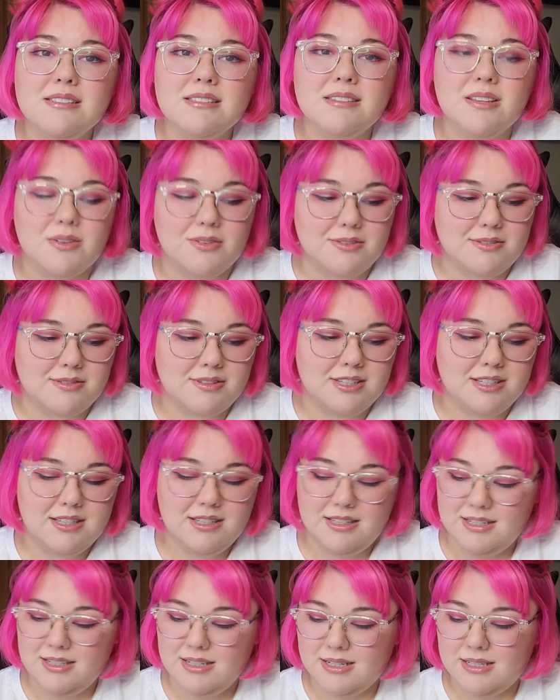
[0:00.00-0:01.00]
so
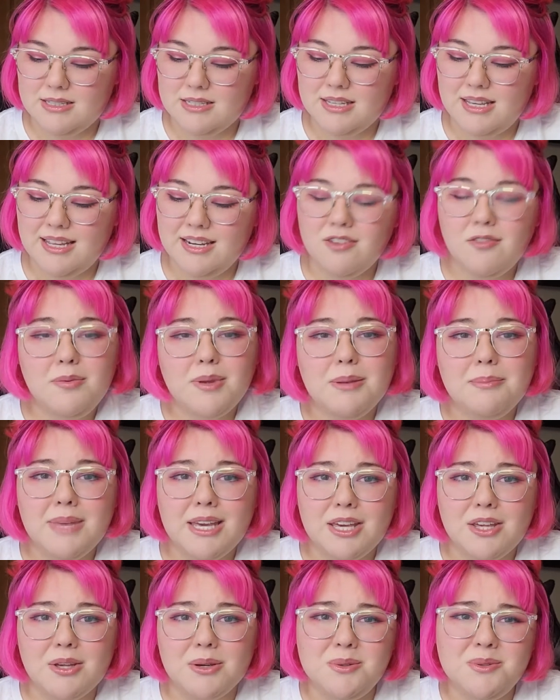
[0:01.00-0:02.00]
it's kind of been
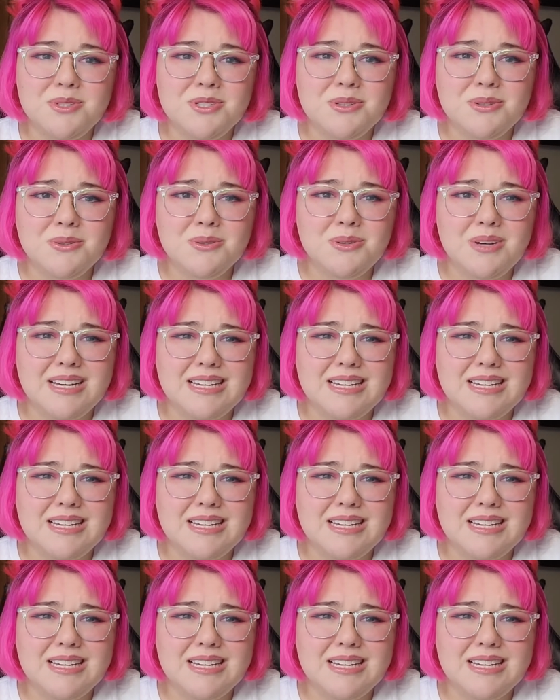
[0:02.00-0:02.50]
my go-to.